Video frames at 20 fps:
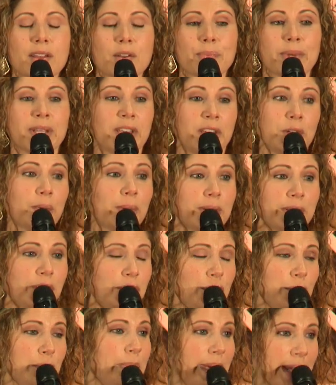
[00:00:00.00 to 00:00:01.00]
but you are
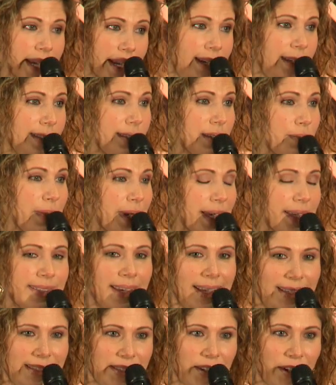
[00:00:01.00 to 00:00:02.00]
too big to be a
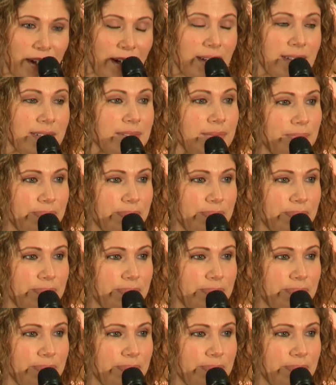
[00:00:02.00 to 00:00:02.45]
dancer.